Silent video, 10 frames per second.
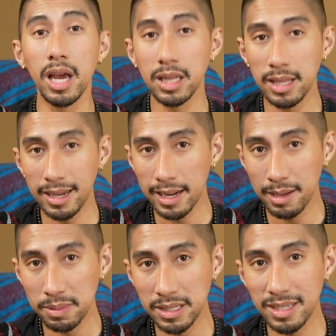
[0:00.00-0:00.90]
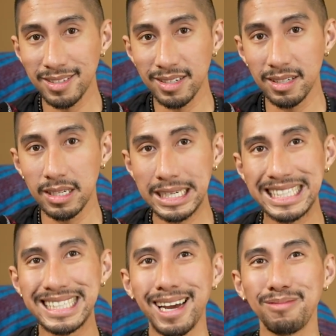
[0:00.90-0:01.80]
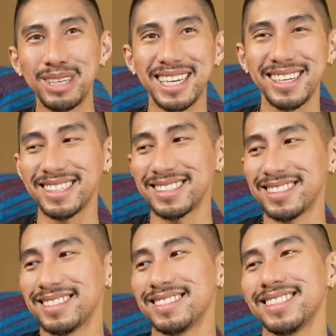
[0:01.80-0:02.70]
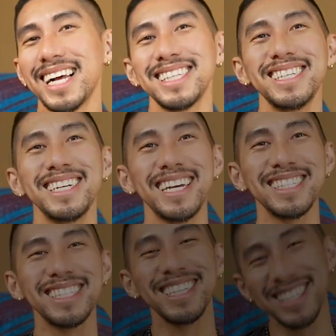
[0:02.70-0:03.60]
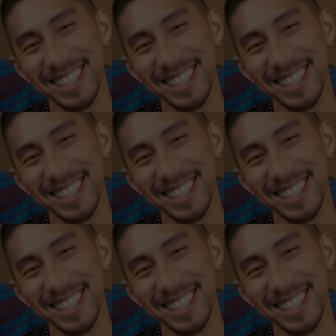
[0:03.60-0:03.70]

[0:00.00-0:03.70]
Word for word: and the eclipse season is coming. I'll see you guys in